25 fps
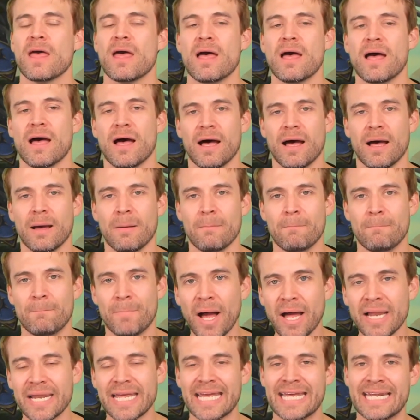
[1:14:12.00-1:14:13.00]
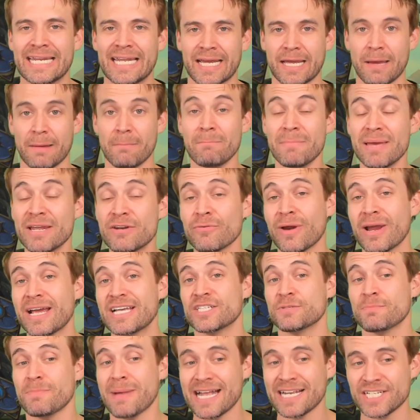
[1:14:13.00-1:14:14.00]
But in like a
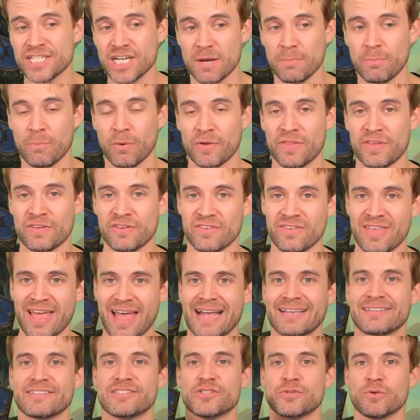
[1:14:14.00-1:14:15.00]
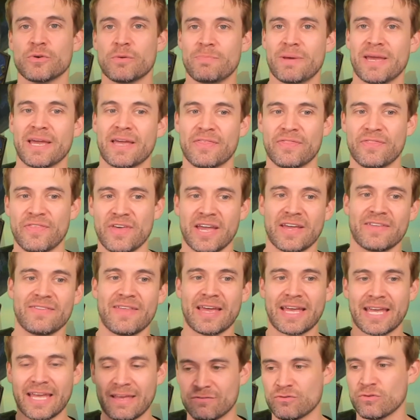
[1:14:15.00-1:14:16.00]
mid-range matchup where this attacks into a big thing and
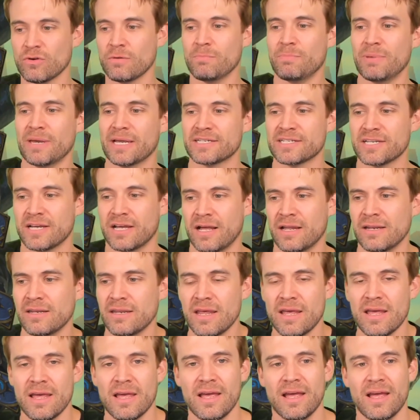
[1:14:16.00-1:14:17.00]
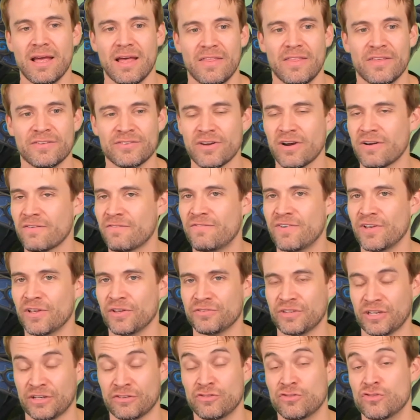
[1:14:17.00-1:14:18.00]
then gives you a big taunt, this card
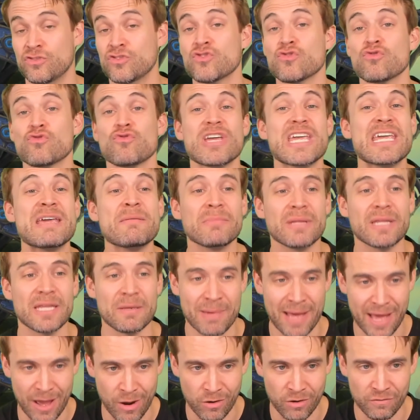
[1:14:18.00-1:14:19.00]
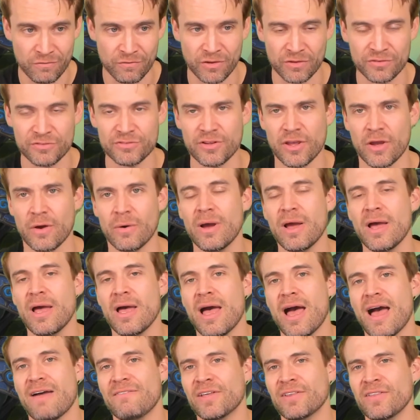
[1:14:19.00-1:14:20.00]
feels extremely powerful. So
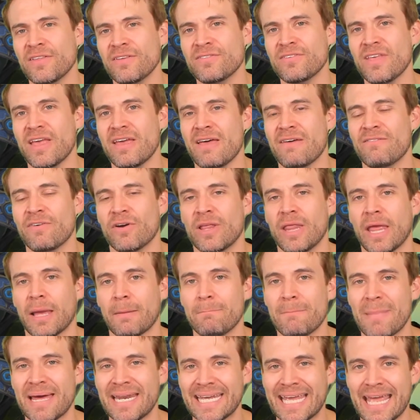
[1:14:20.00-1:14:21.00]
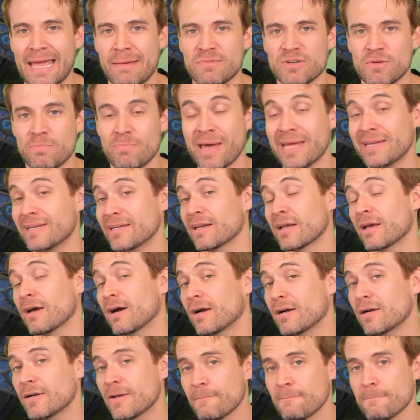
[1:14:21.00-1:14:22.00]
I feel like this is a very like metagame dependent
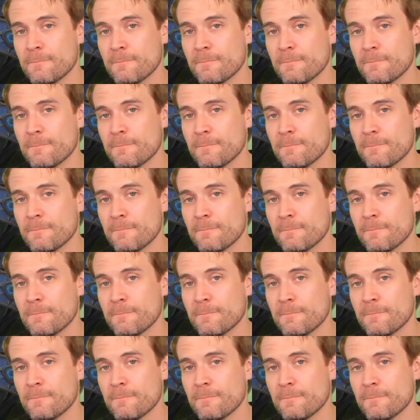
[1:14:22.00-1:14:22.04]
card.